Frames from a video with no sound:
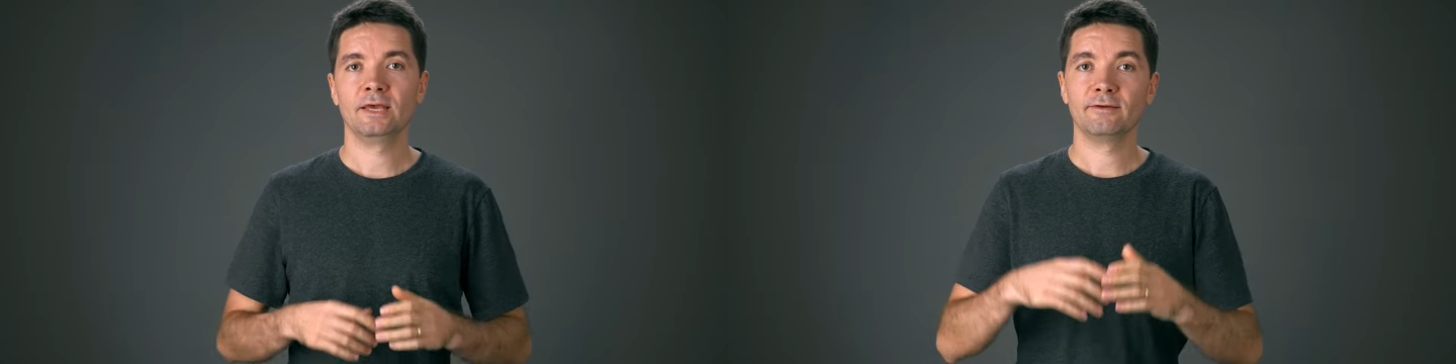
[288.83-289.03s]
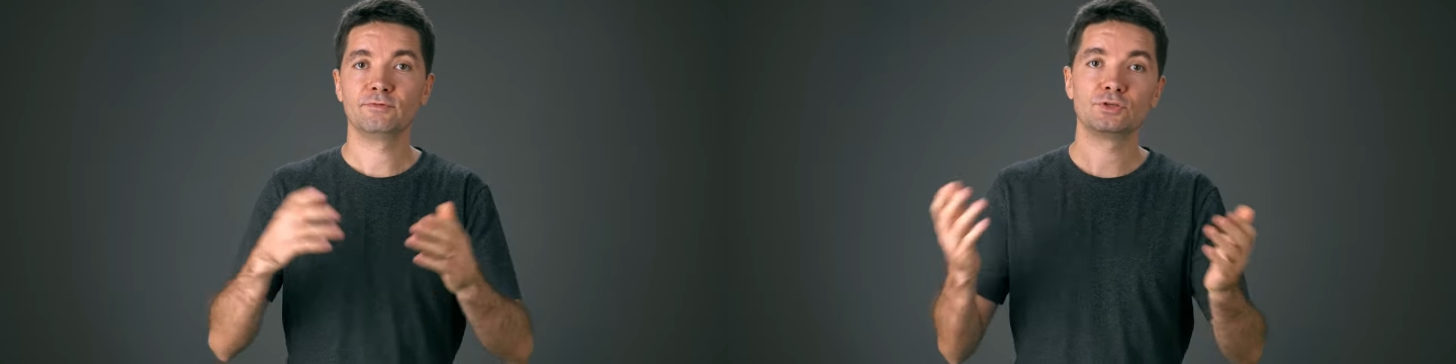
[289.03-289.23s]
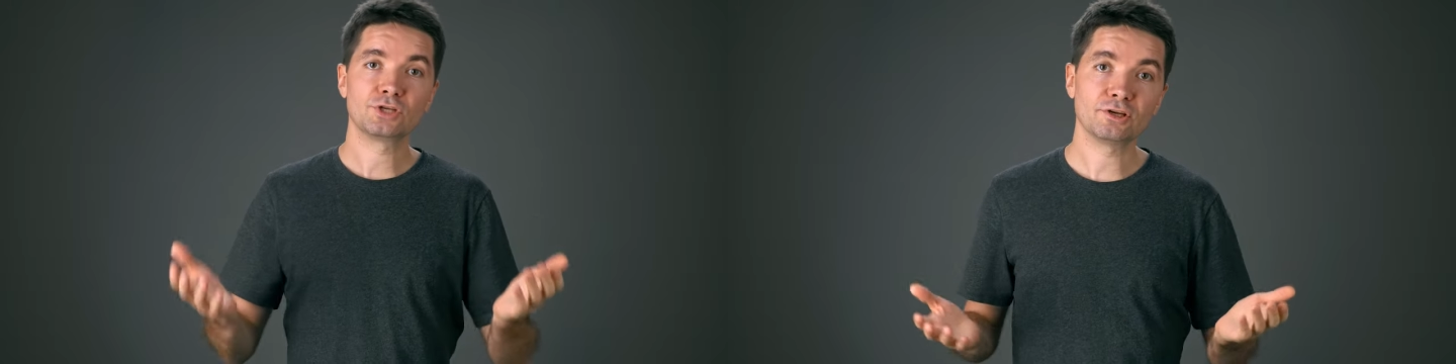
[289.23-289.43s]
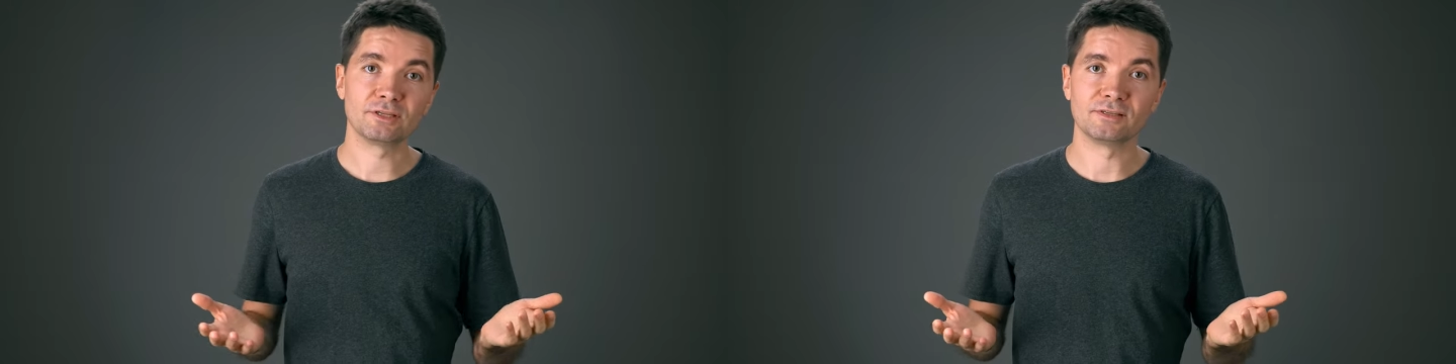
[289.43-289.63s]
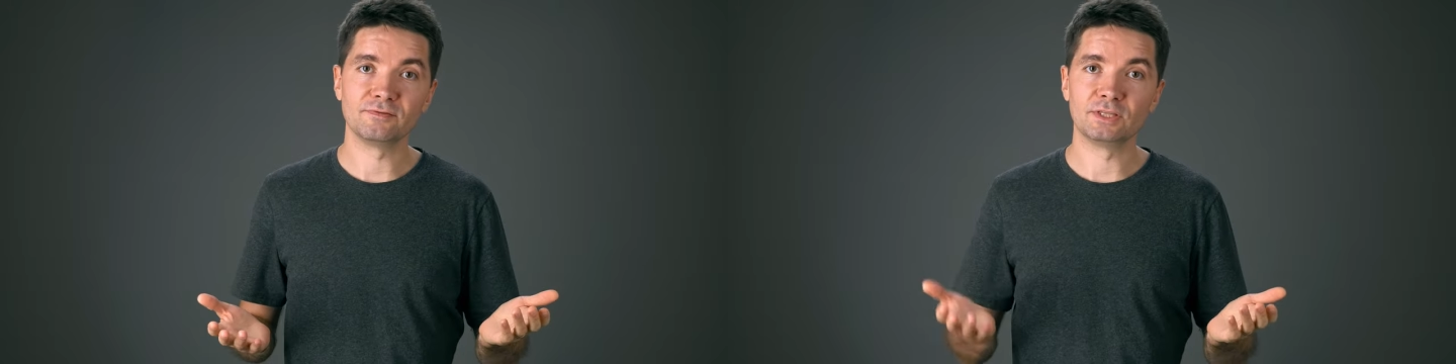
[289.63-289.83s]
If you enjoyed
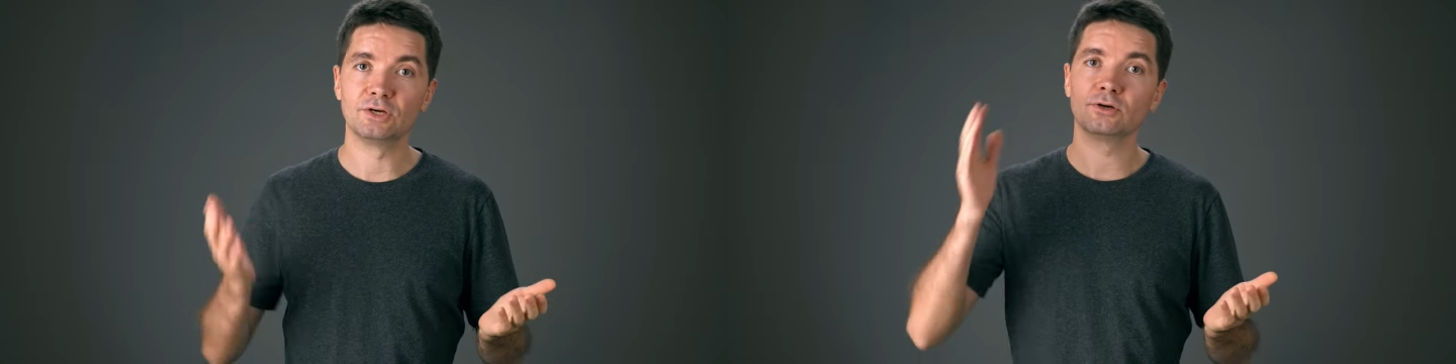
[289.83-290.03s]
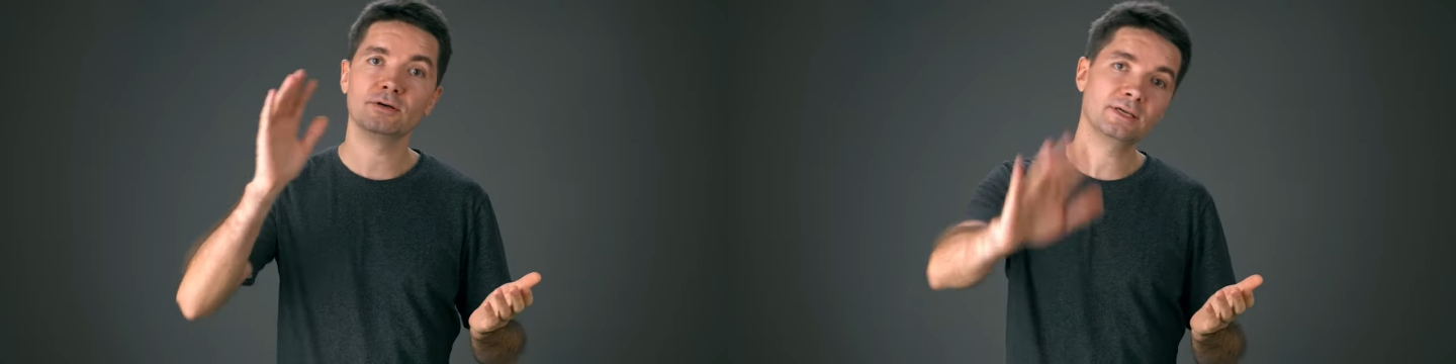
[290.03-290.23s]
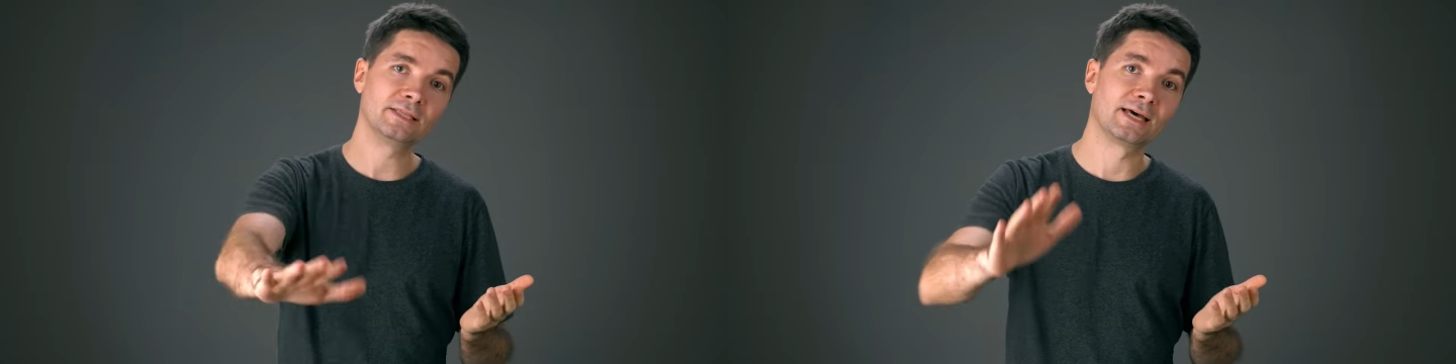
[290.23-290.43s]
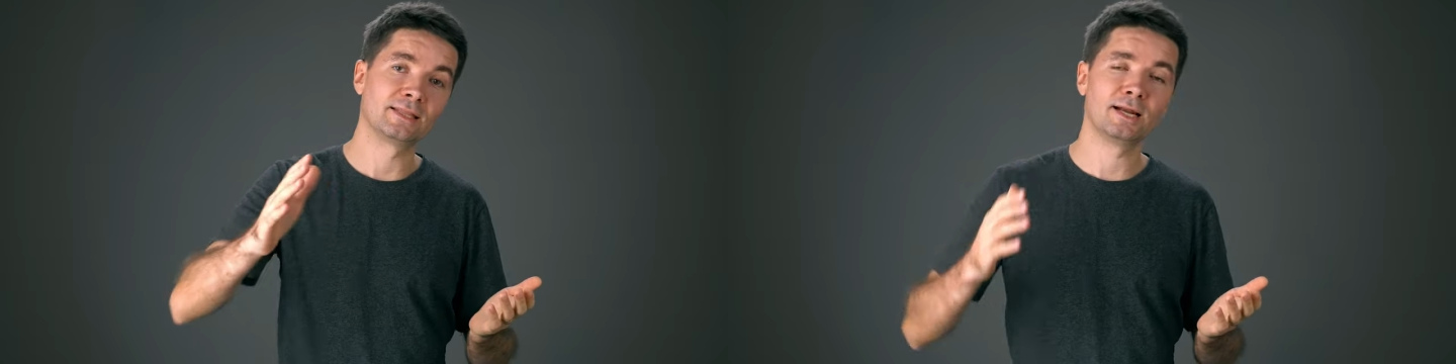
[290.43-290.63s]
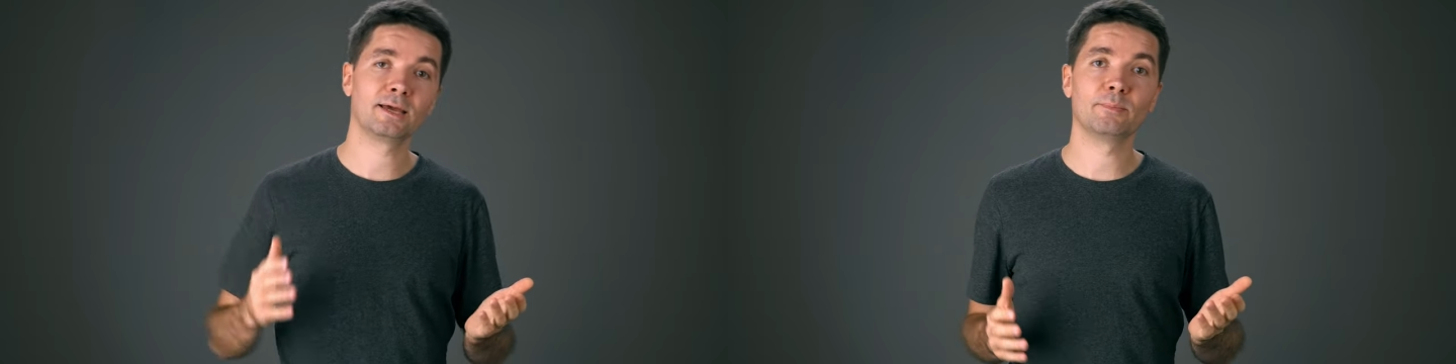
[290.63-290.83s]
this video, hit that
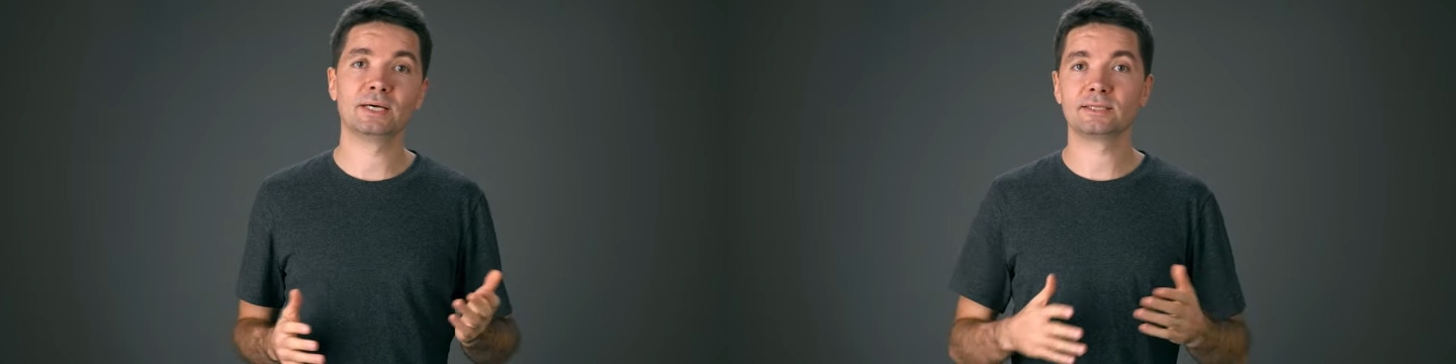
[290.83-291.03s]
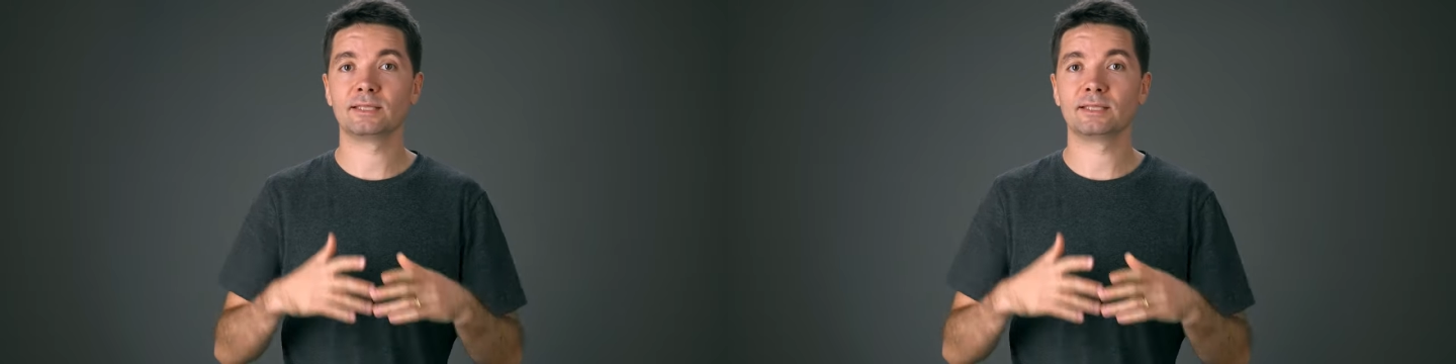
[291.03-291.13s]
like button